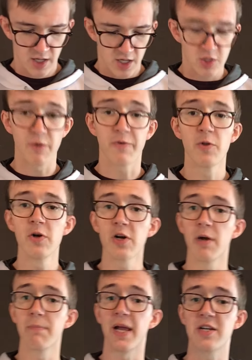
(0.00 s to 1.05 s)
So if you look
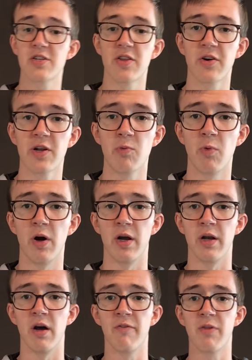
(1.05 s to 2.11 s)
on page
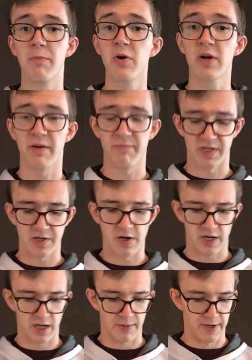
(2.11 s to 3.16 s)
31 of the book I've been
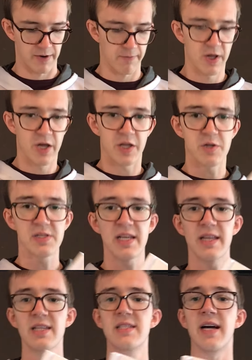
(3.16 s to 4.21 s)
talking about, you see
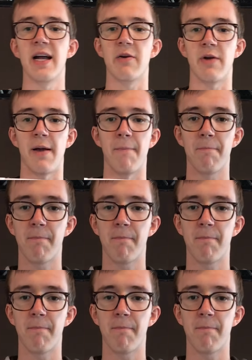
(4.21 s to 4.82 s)
this diagram.